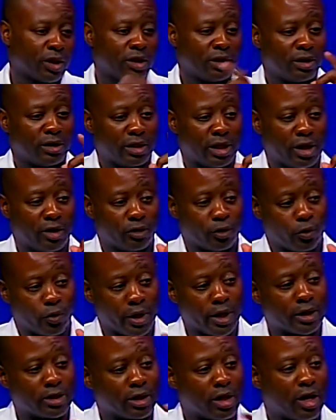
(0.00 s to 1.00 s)
Now, the
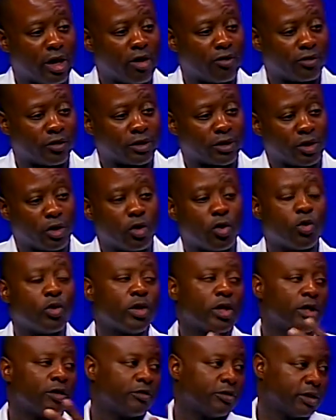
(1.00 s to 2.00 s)
register office, or
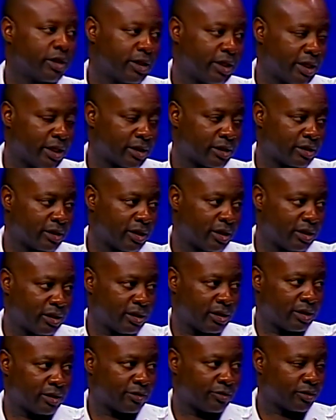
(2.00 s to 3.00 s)
whoever the designee
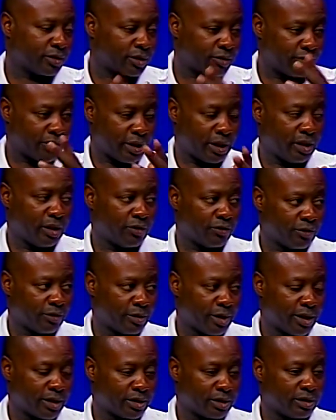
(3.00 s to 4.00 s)
is for that
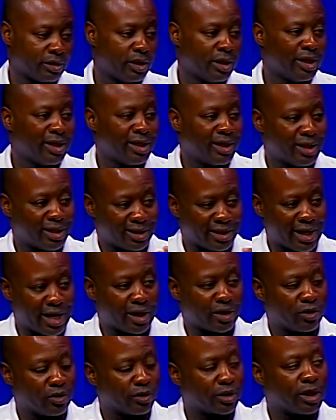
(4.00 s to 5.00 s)
information, is
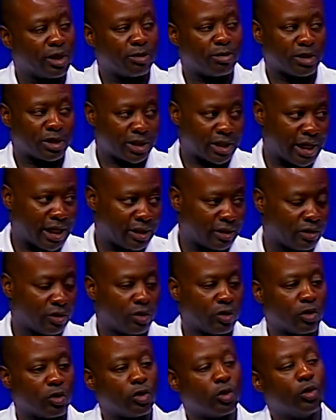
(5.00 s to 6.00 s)
not going to keep a tally
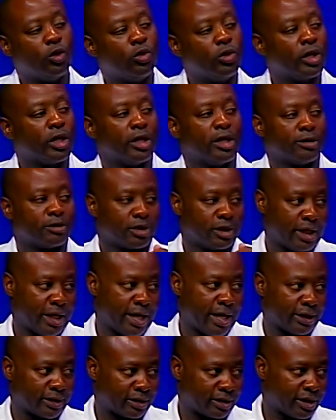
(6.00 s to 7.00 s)
on who comes and
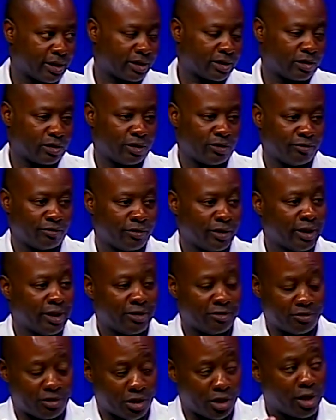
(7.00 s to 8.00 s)
asks that. So
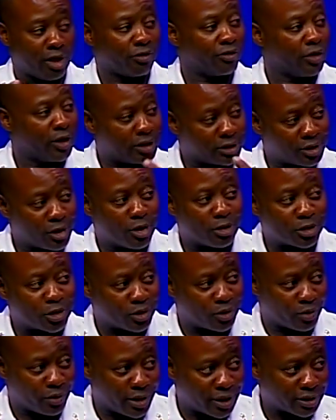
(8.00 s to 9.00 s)
if John Fields go to
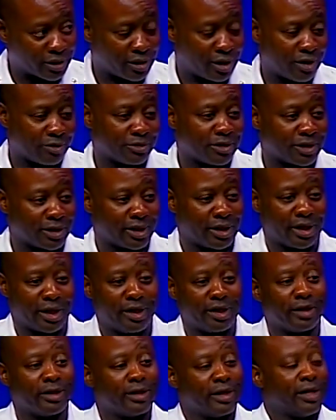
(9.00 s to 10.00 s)
the register office and say, hey,